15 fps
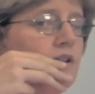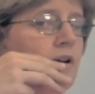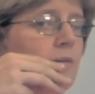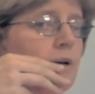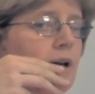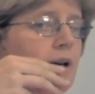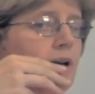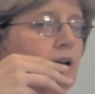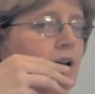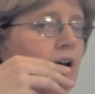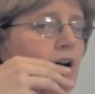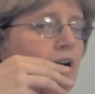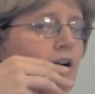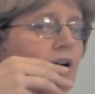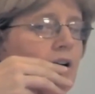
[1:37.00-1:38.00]
you notice how
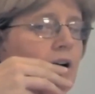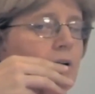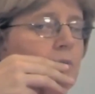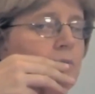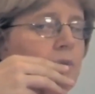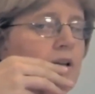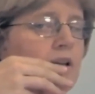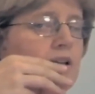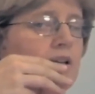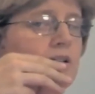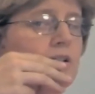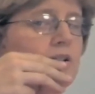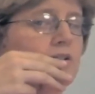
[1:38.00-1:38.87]
my arm